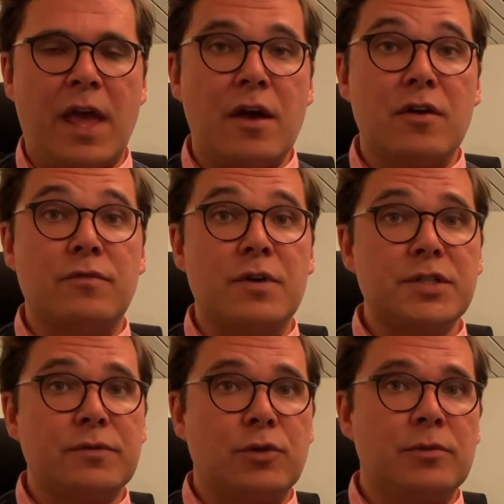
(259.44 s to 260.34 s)

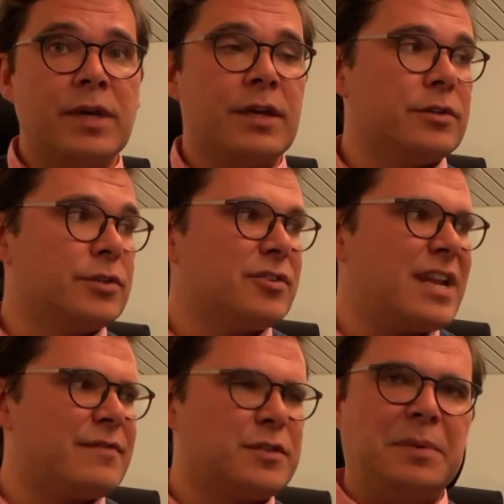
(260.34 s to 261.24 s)
First of all, you don't
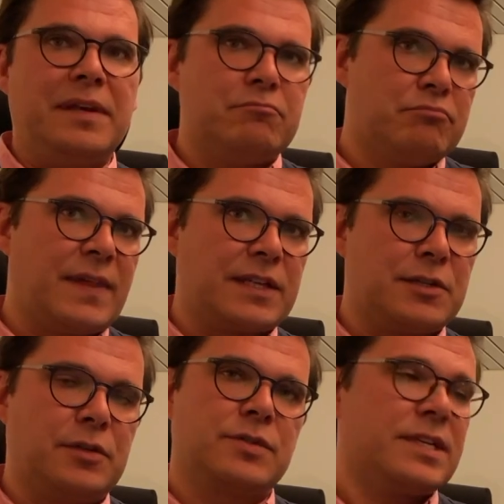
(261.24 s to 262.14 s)
have to be that
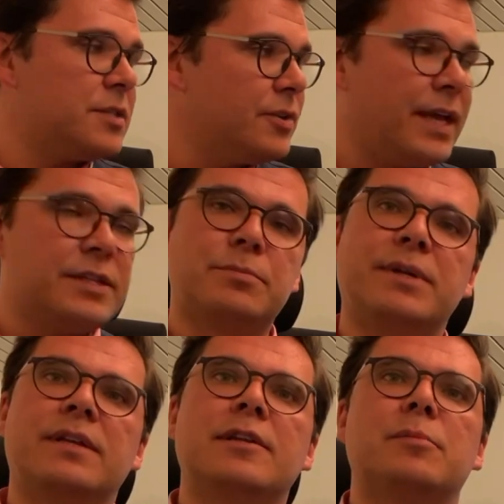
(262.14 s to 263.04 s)
close. It's okay to
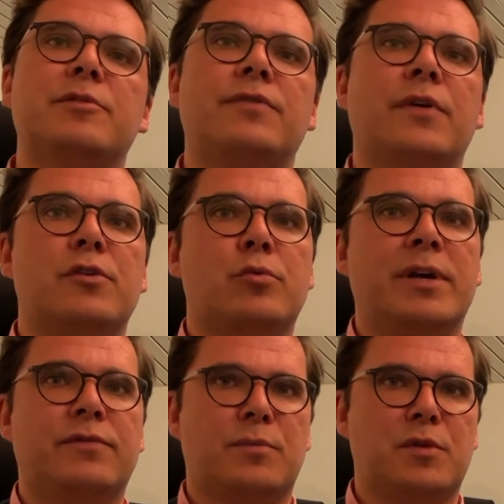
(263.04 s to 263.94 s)
be a little bit further
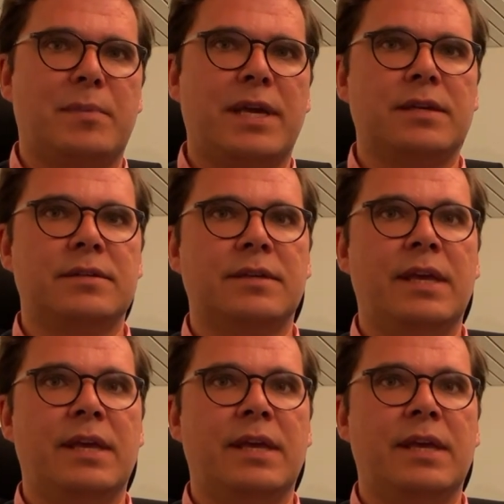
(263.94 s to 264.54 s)
away from the mic.